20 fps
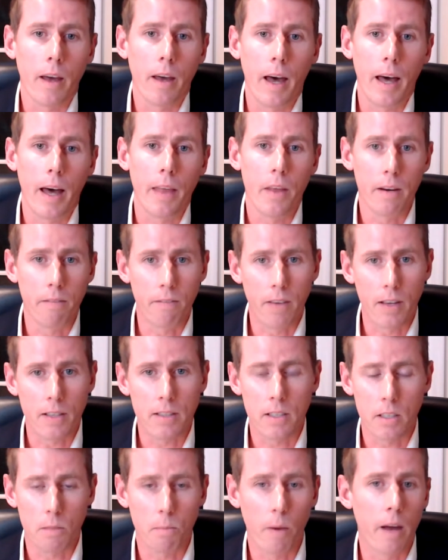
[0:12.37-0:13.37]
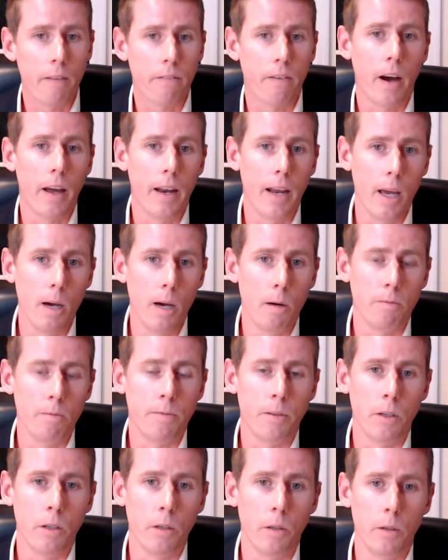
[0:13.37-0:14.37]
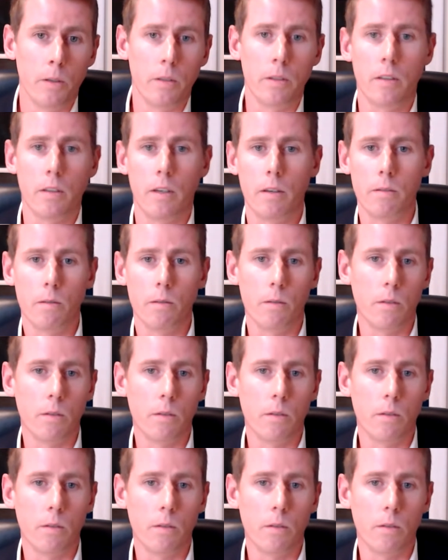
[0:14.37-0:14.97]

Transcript: that investors might find helpful